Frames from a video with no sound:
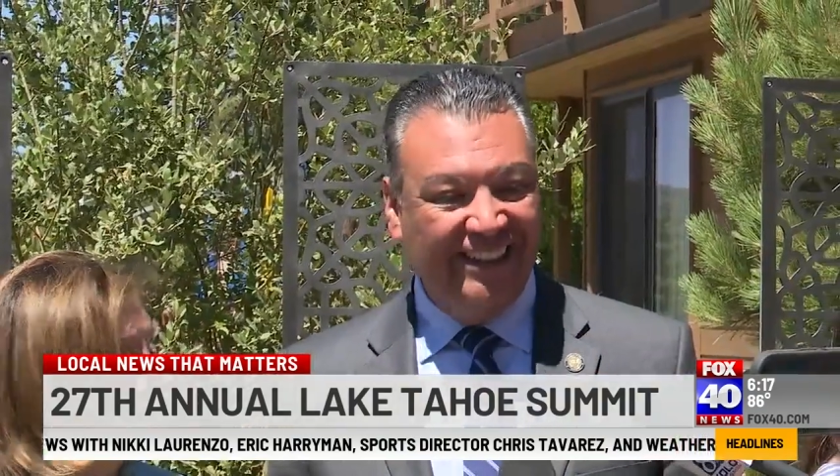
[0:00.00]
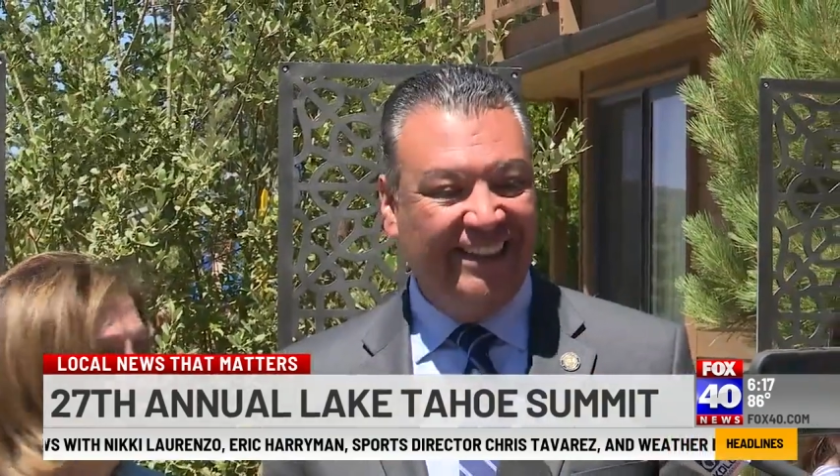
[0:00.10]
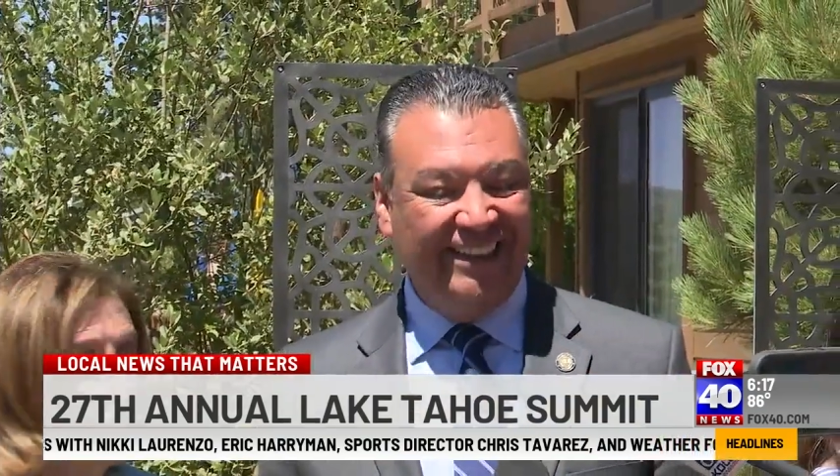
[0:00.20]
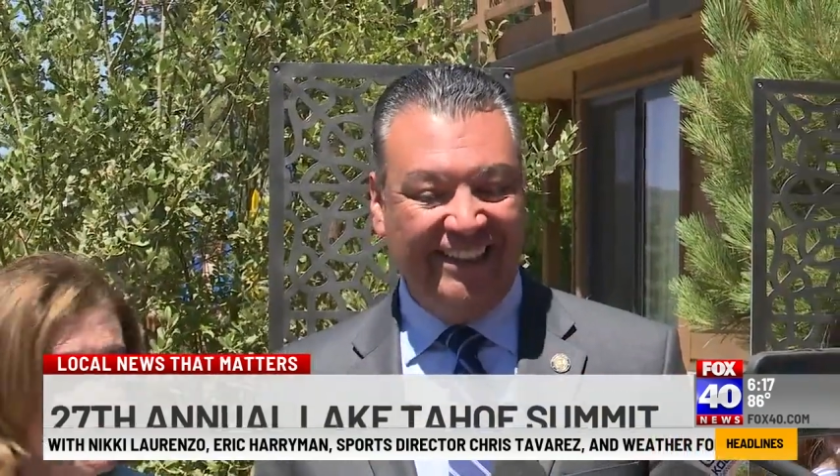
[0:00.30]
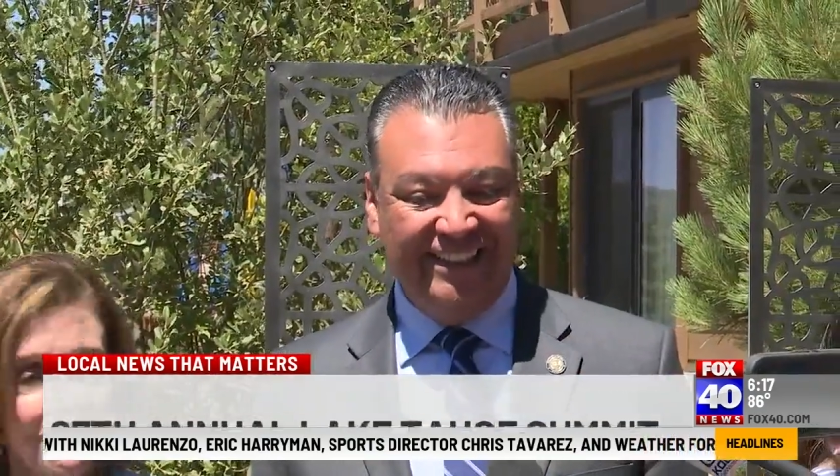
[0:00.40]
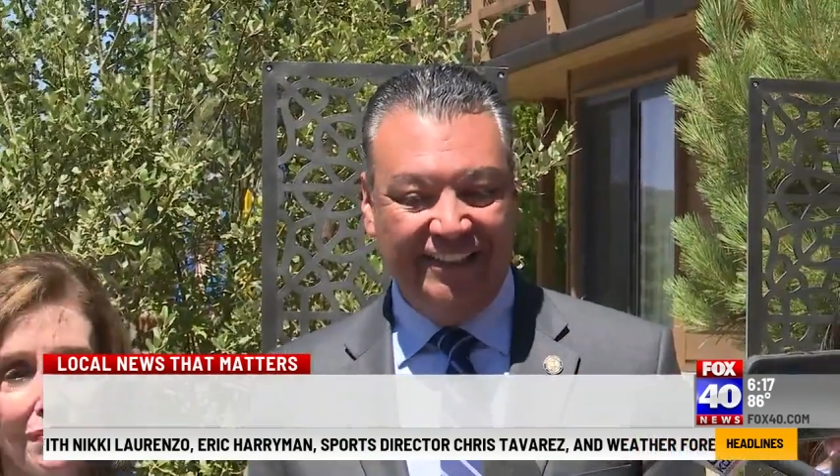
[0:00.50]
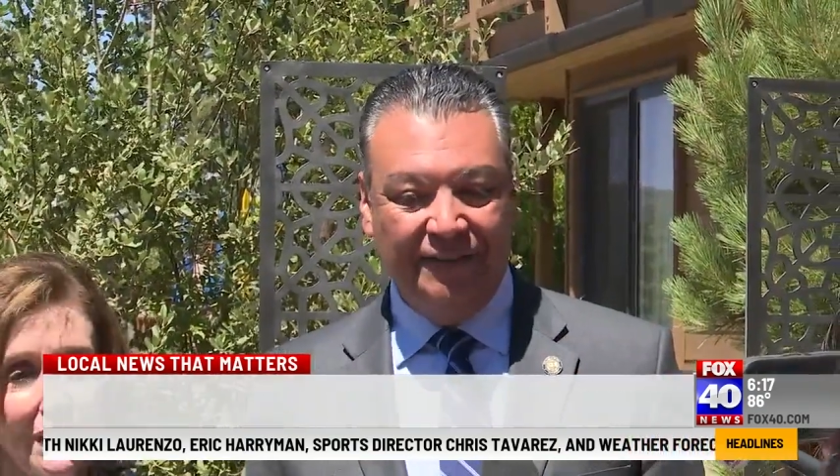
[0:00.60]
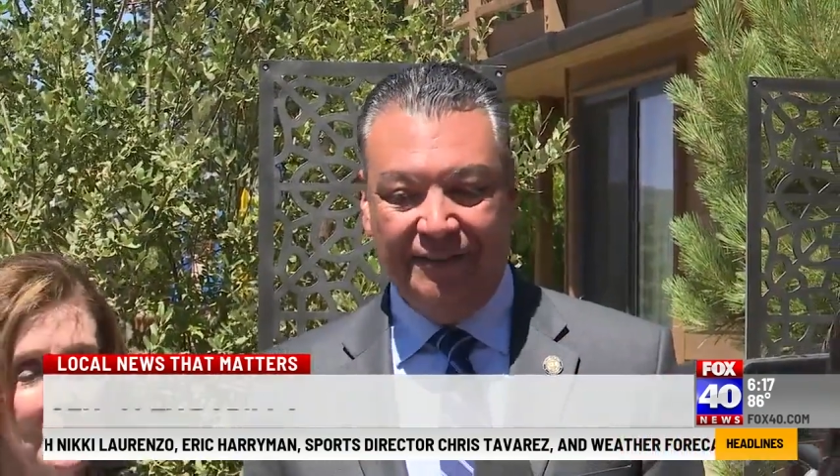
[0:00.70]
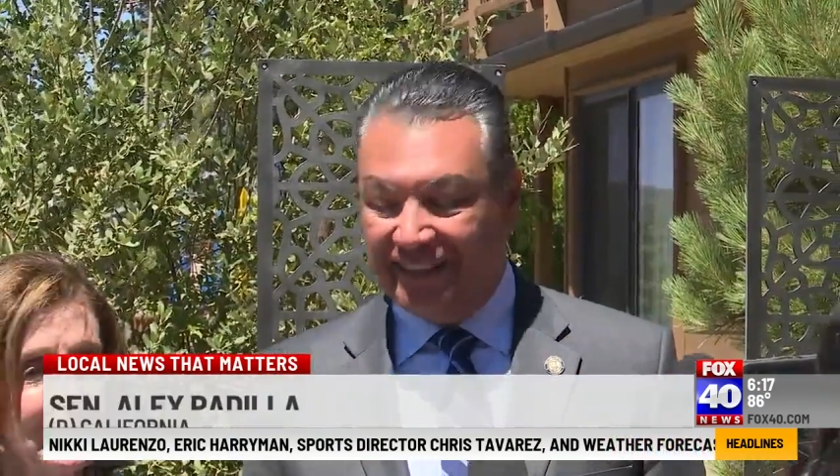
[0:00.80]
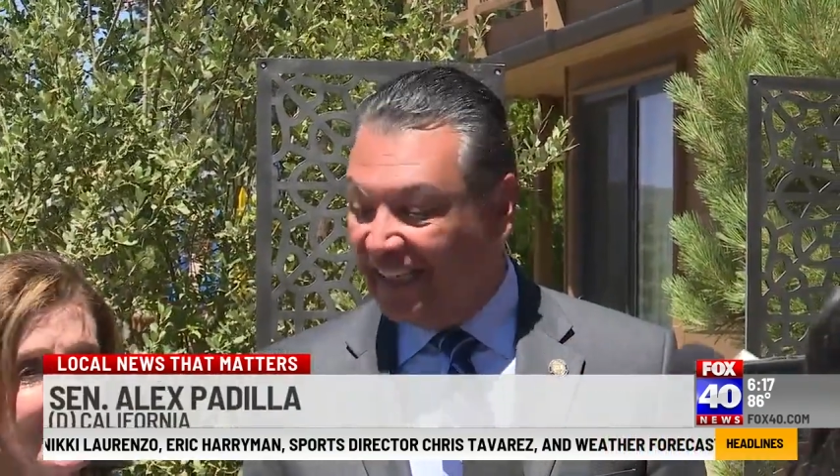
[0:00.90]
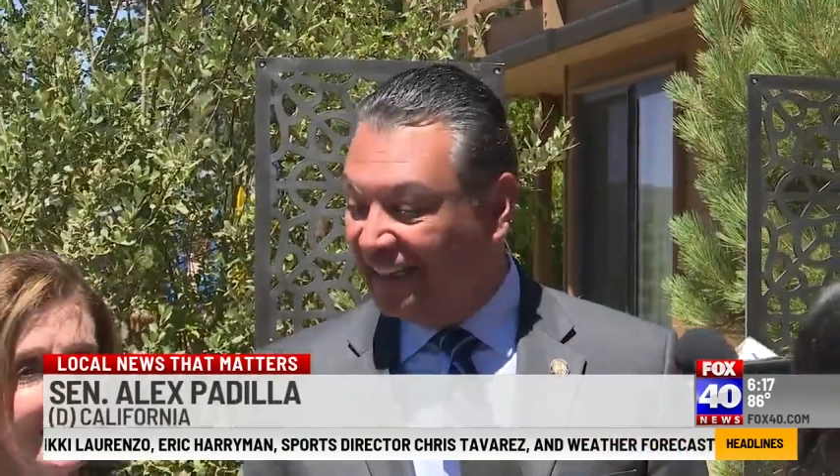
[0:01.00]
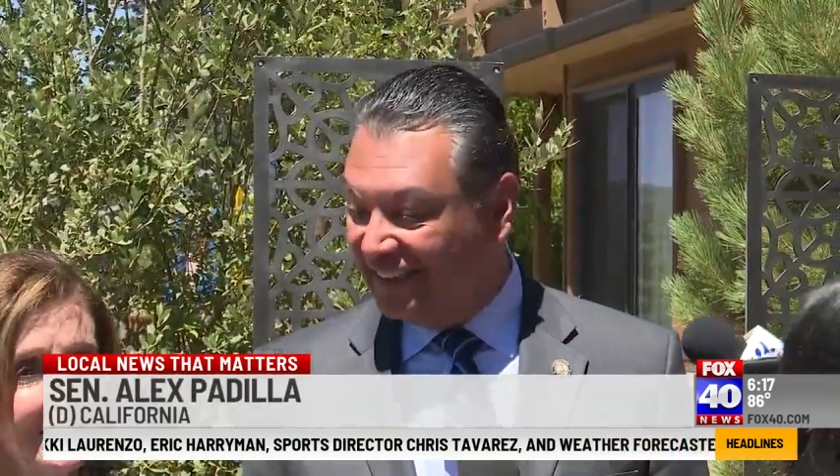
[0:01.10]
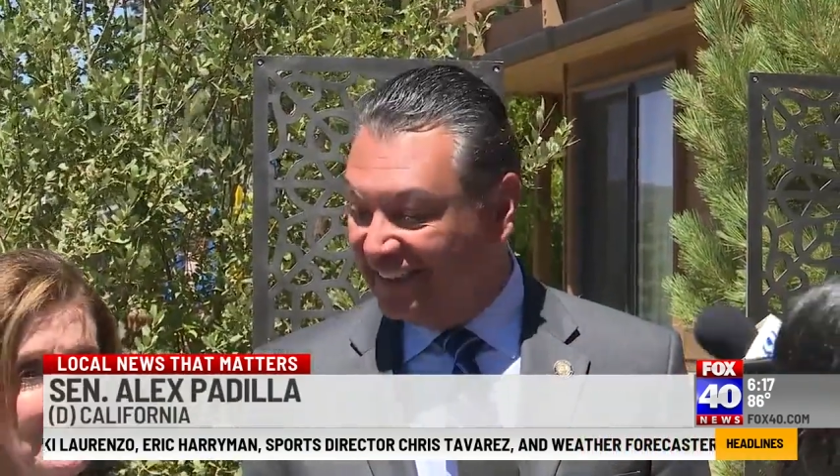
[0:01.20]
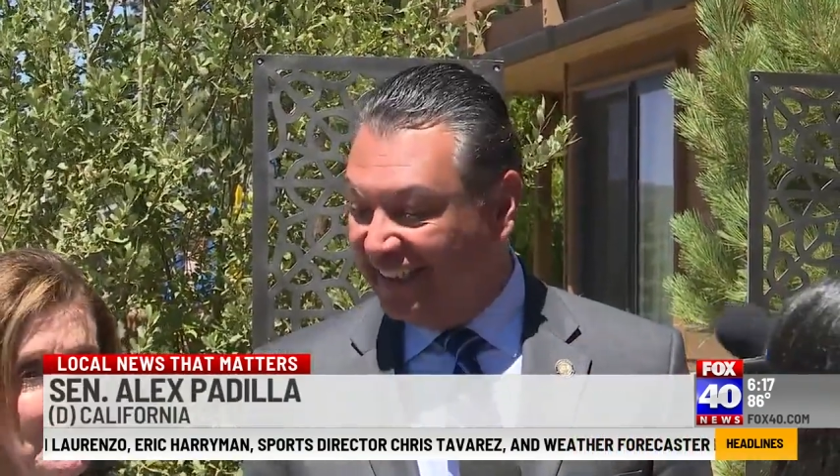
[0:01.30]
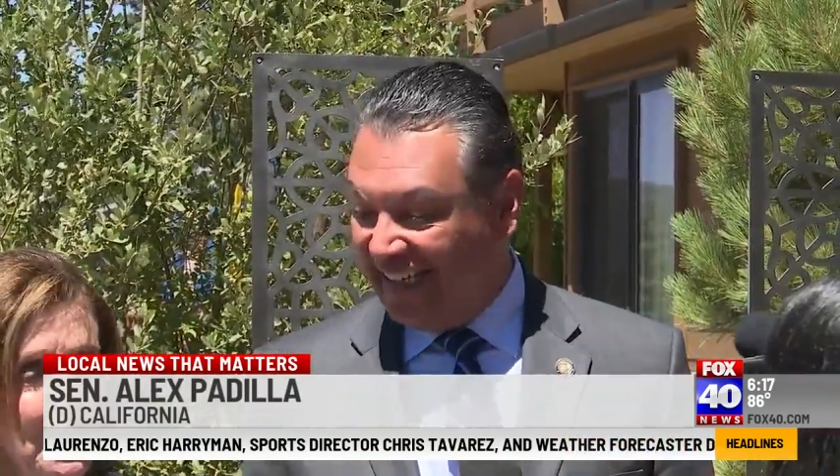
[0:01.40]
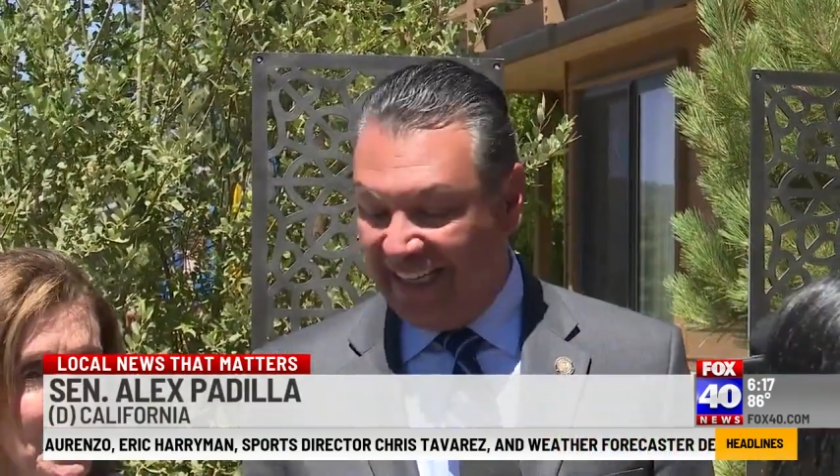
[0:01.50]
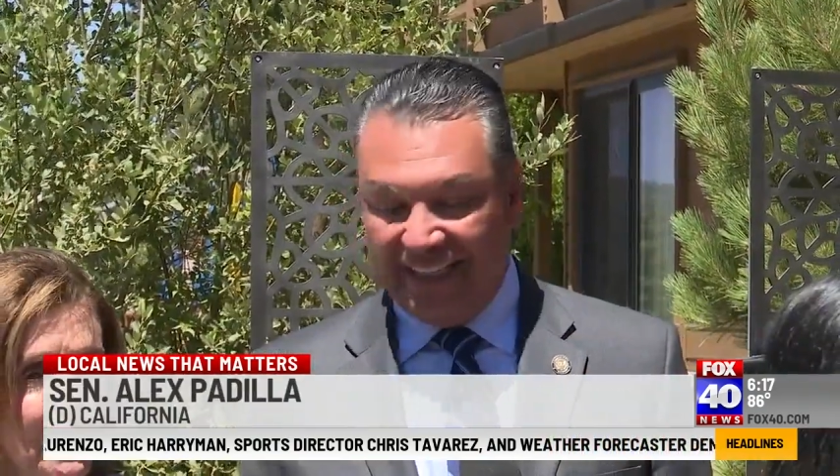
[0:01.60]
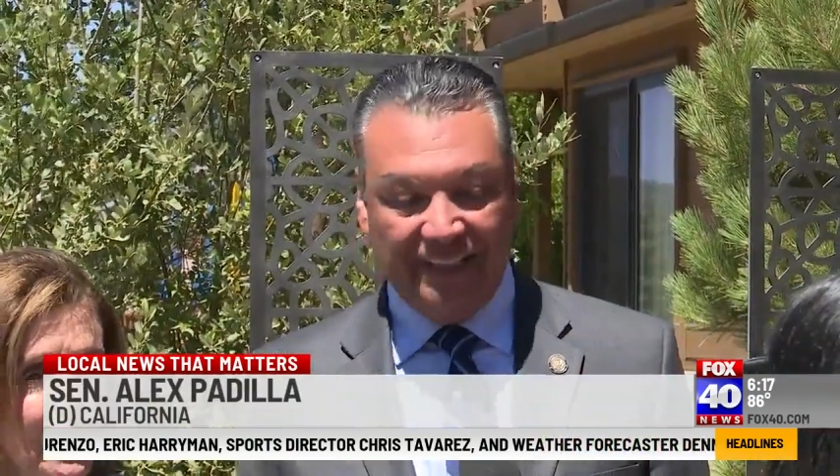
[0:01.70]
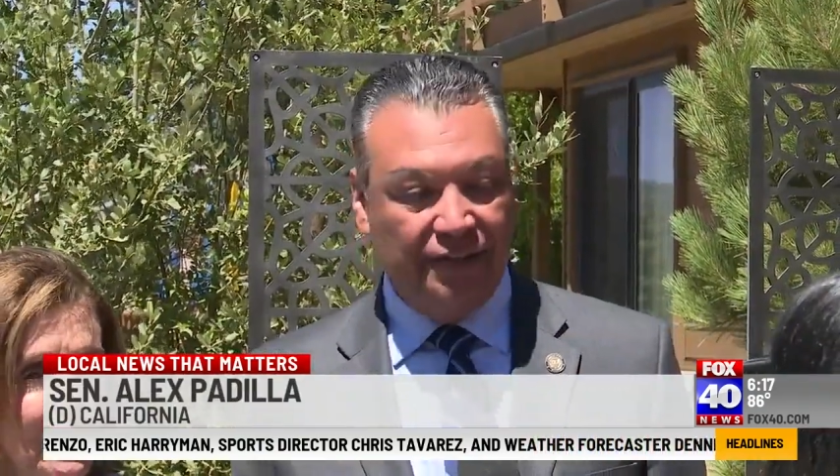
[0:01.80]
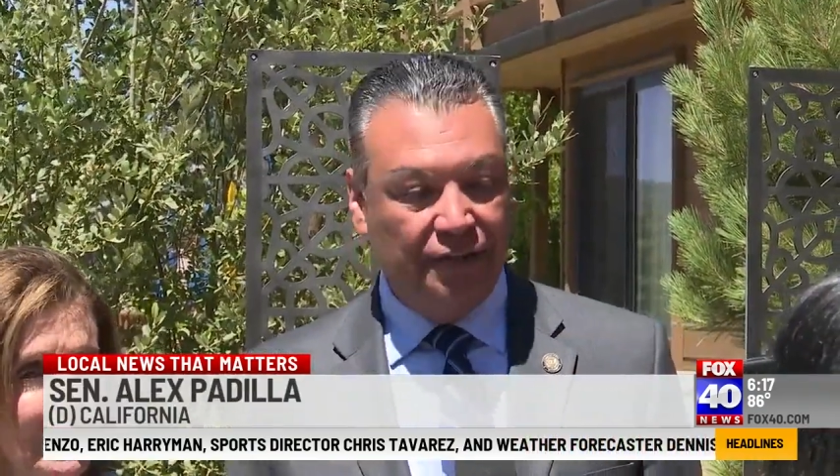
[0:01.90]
Yeah. Uh, classic Dianne.